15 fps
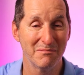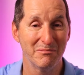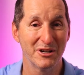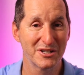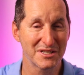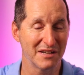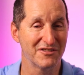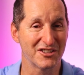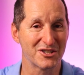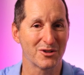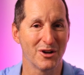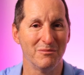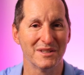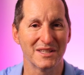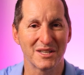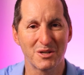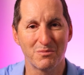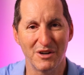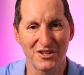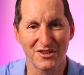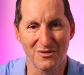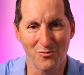because I've just gone with
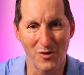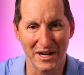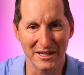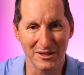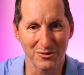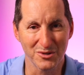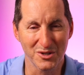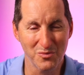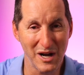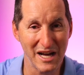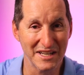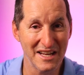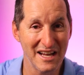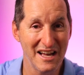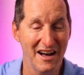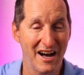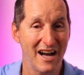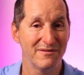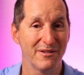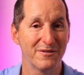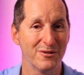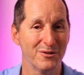expression 1 equals 1,
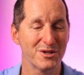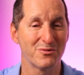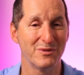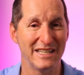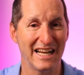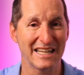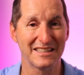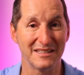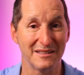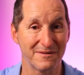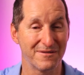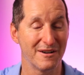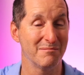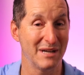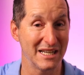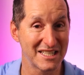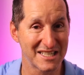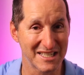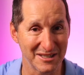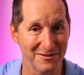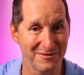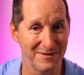I've of course redacted it from
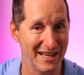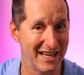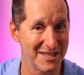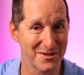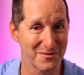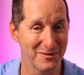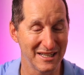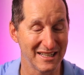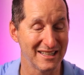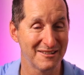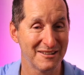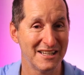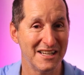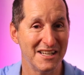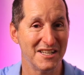myself as well.